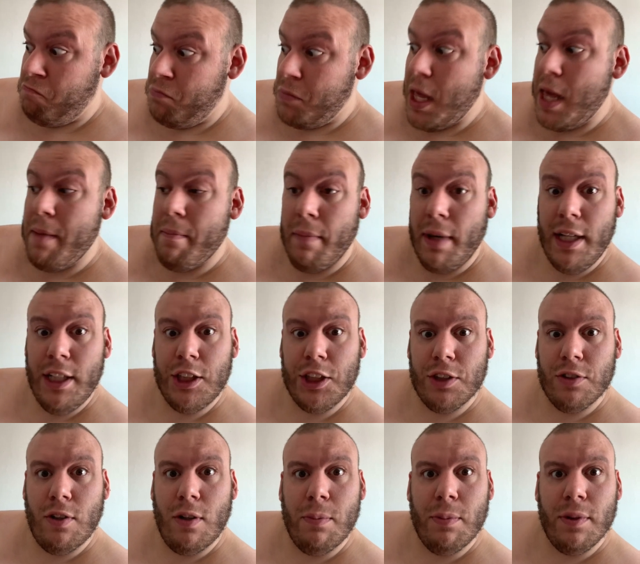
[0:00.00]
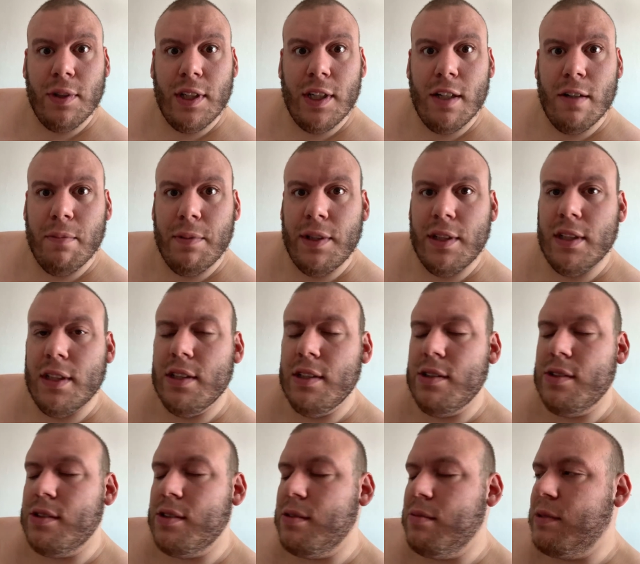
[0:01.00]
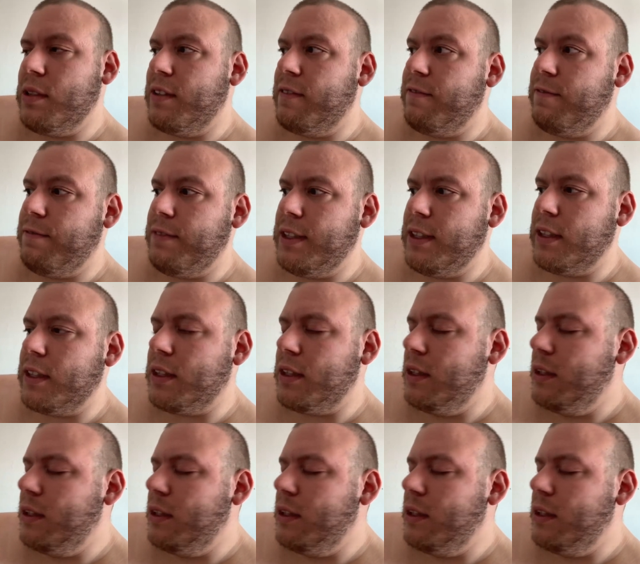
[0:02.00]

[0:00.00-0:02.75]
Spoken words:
it might show up on there. It'd be nice. I'm like, fuck.